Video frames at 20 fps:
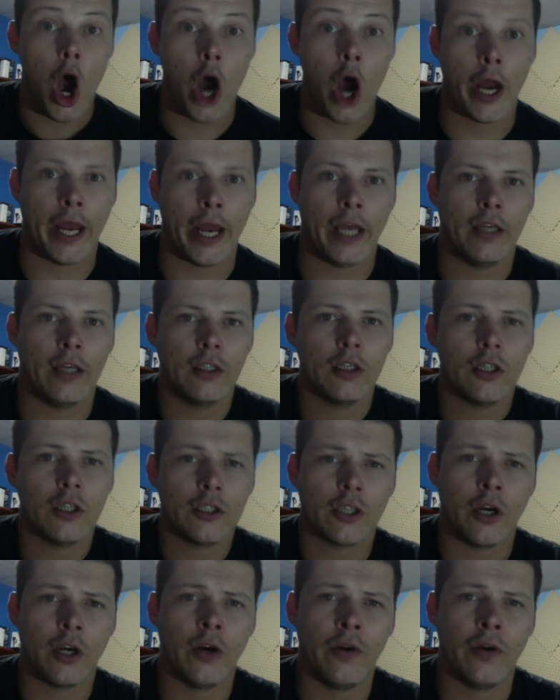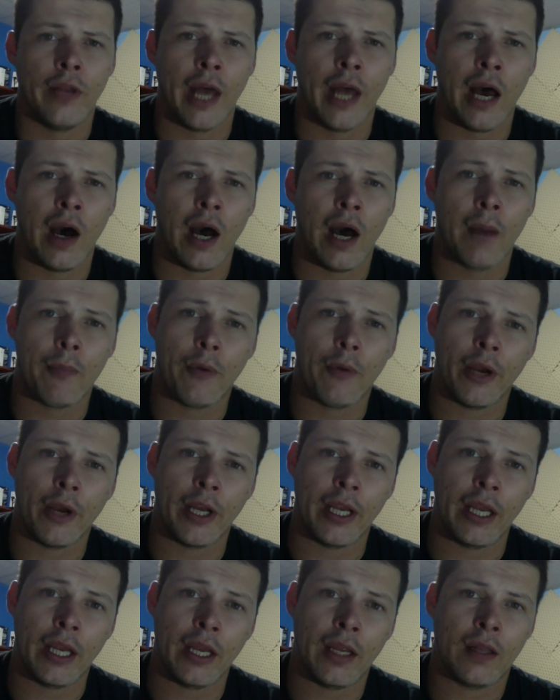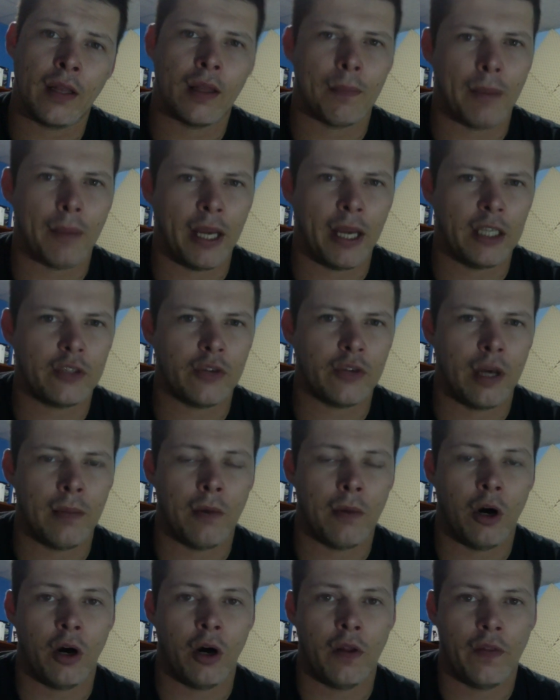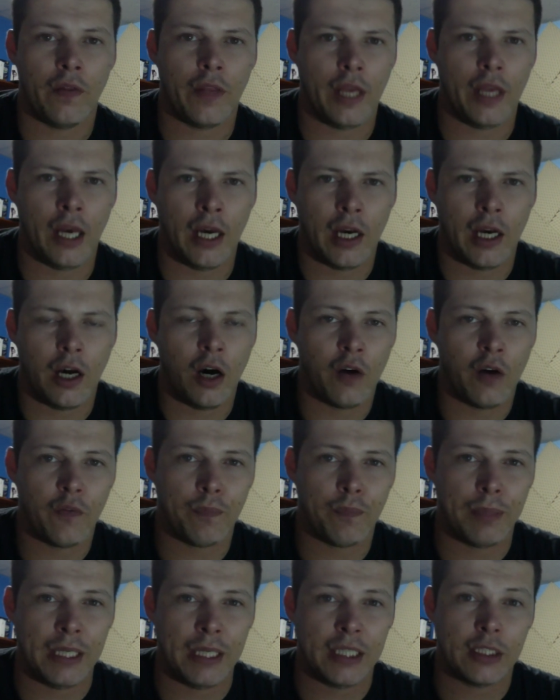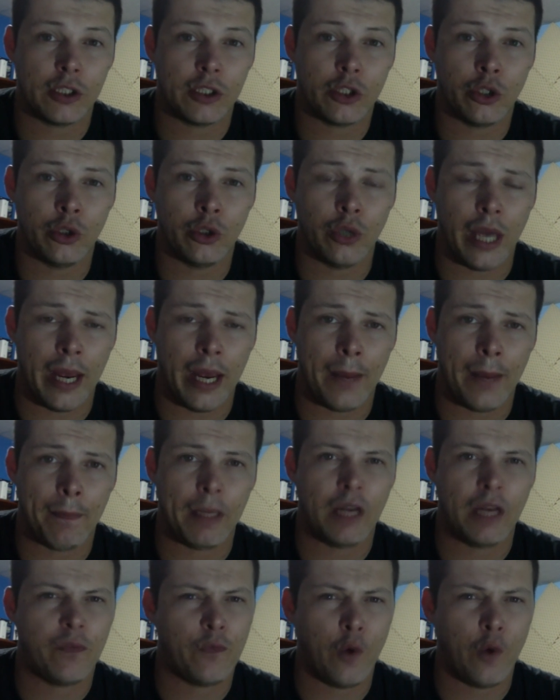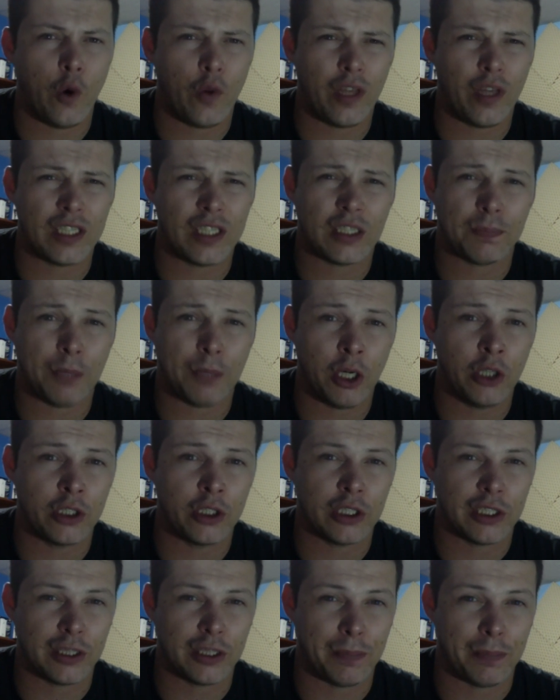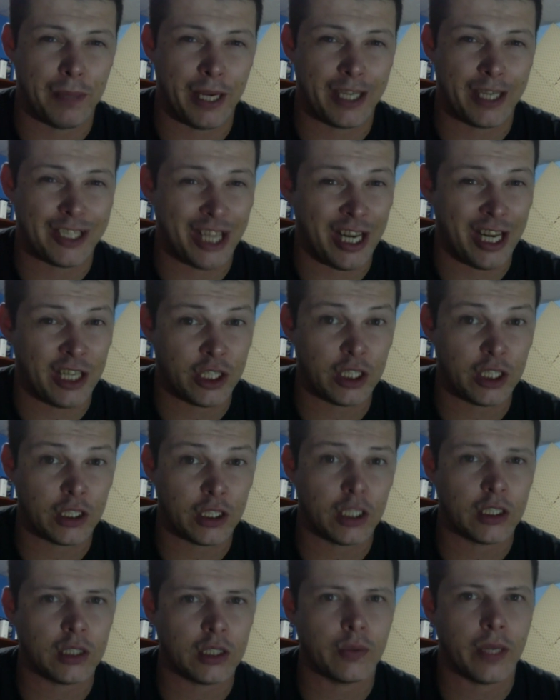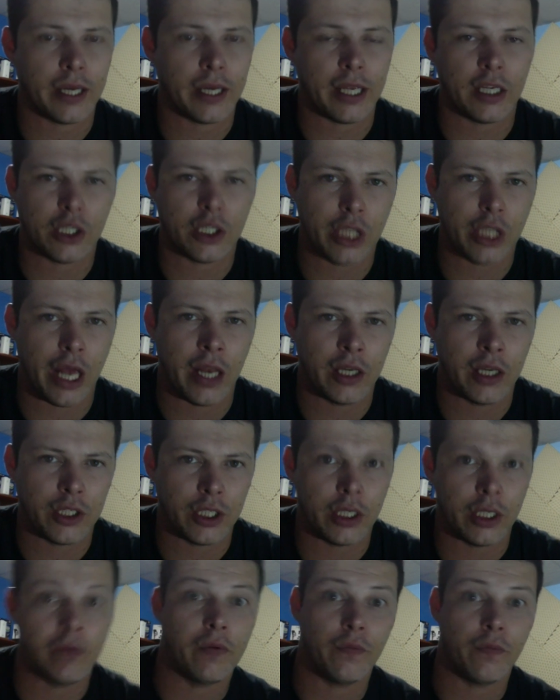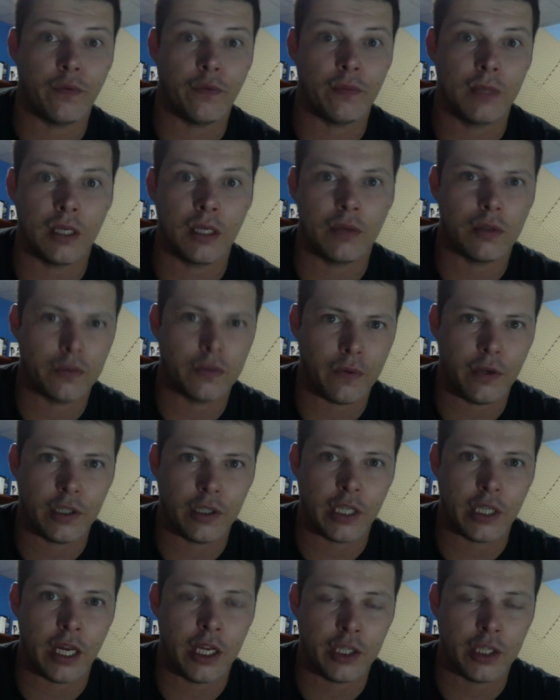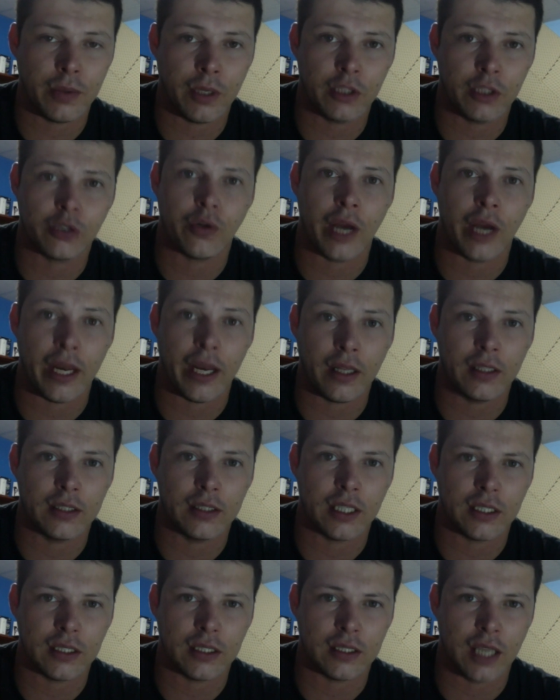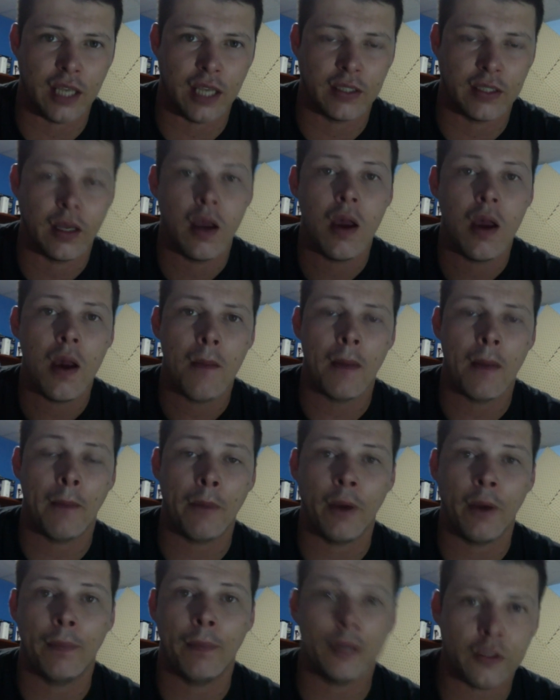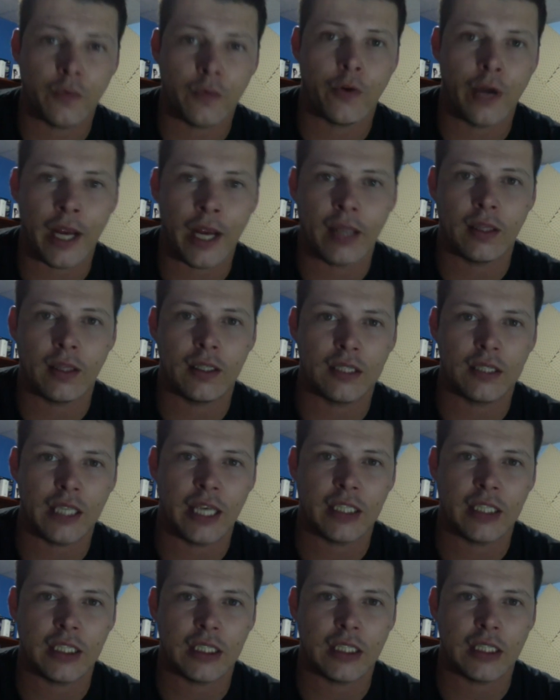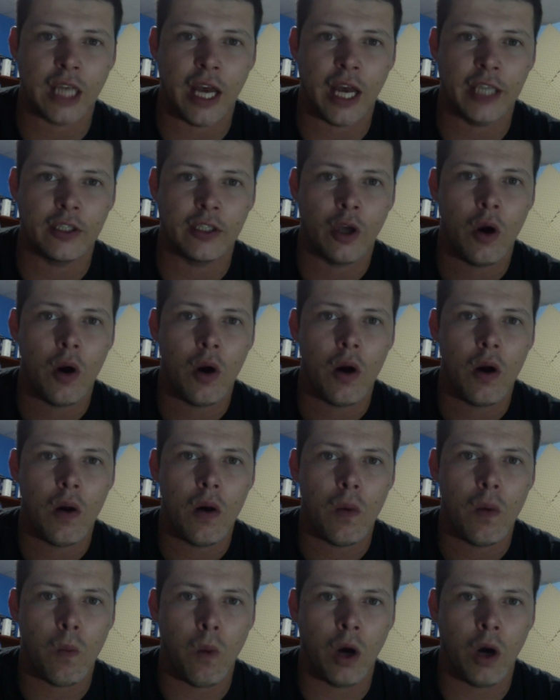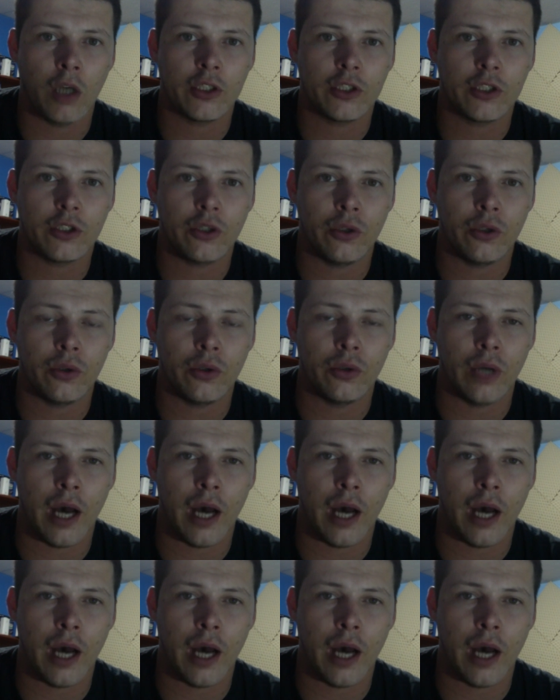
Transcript: Okay, so now I bring in the bass drum on the of beat 2 and beat 4. This poses a big challenge. This is where it gets challenging. Even for me, it was very challenging when I was creating this exercise. My purpose of creating this exercise was to